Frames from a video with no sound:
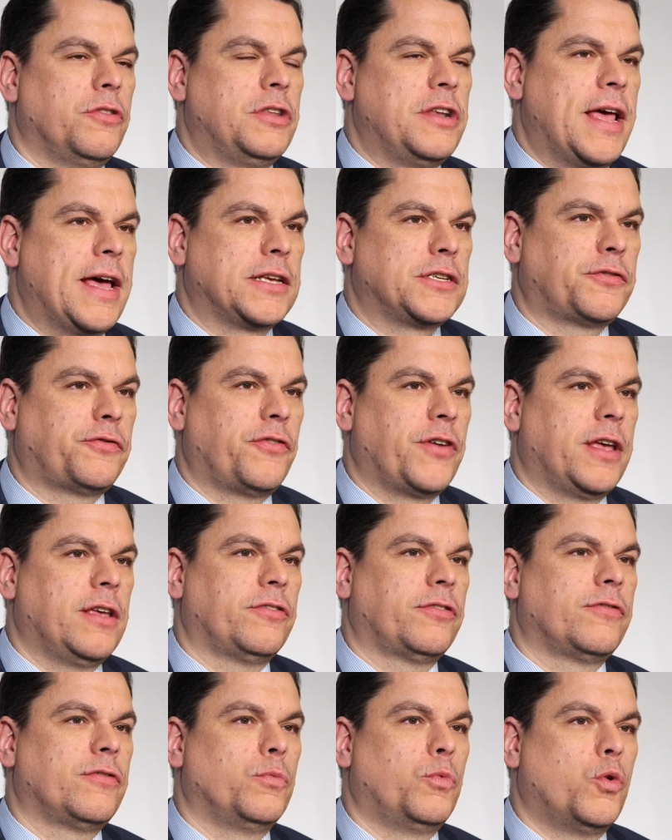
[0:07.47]
the next
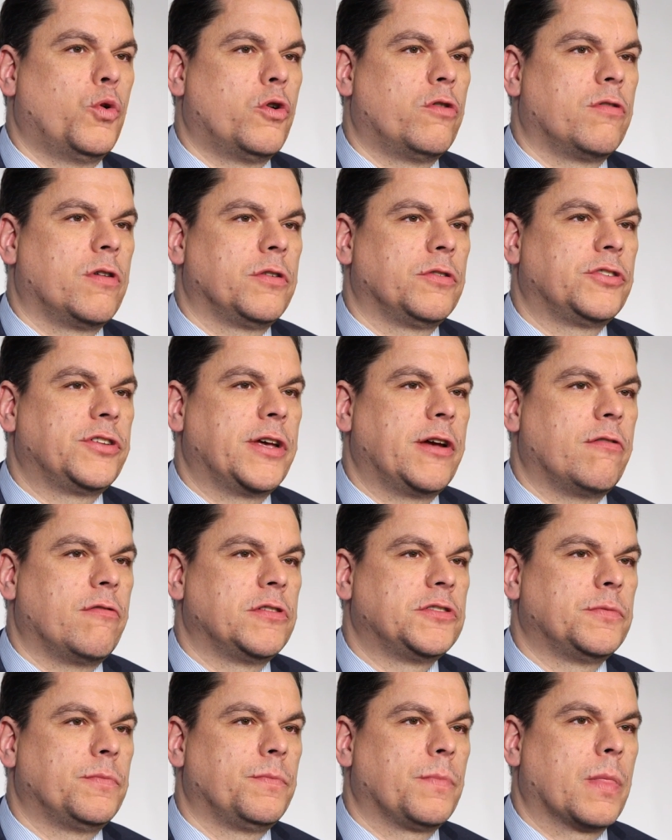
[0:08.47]
phase of the war on
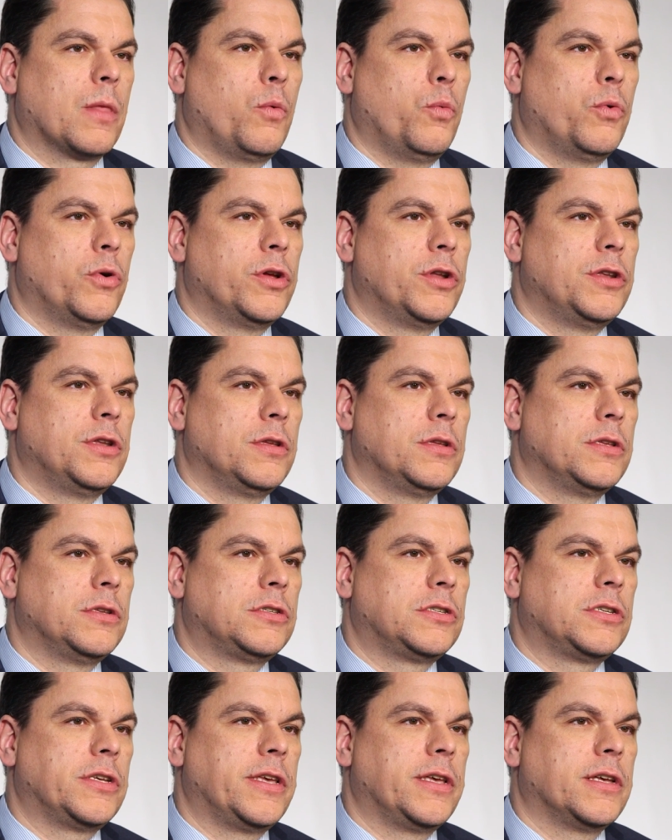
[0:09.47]
terrorism would
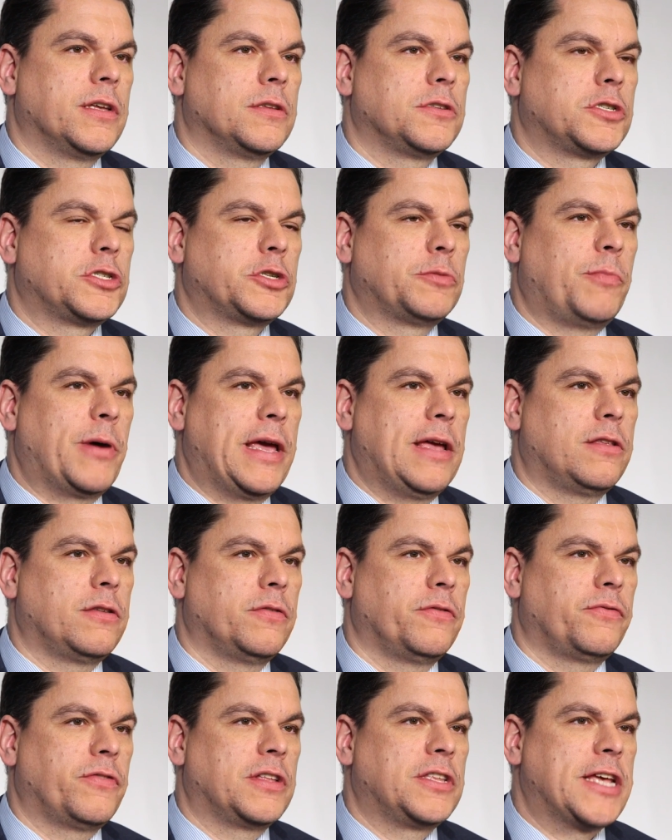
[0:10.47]
see a spate
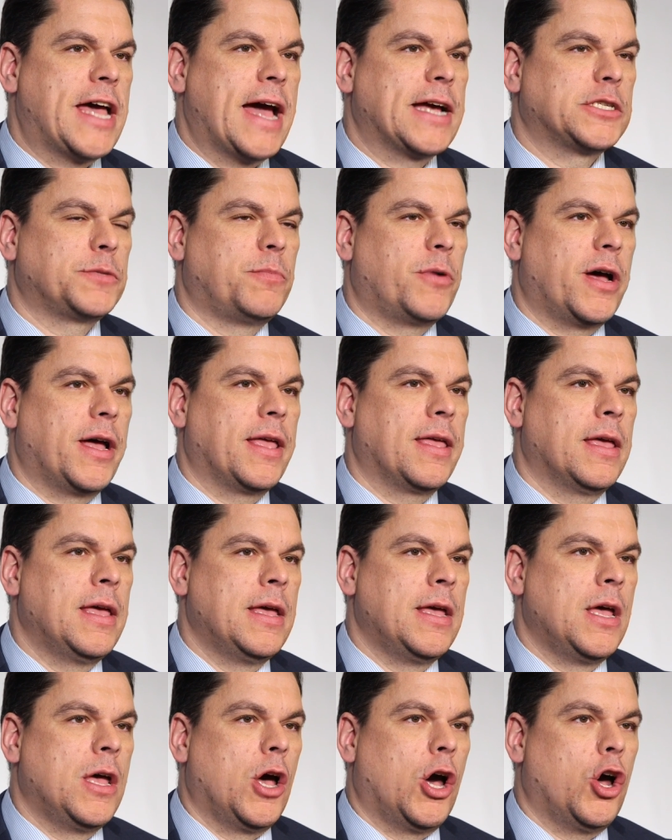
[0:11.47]
of attacks by
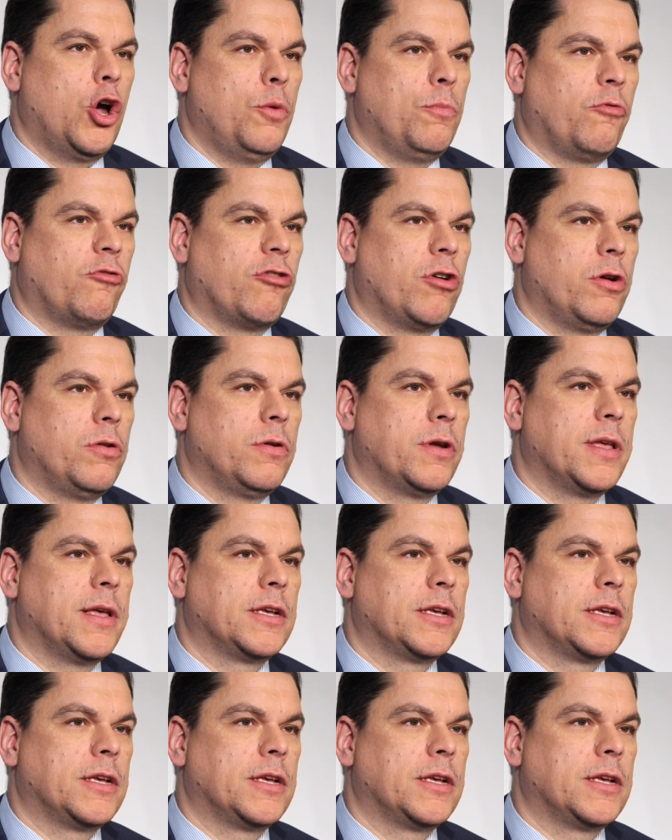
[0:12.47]
homegrown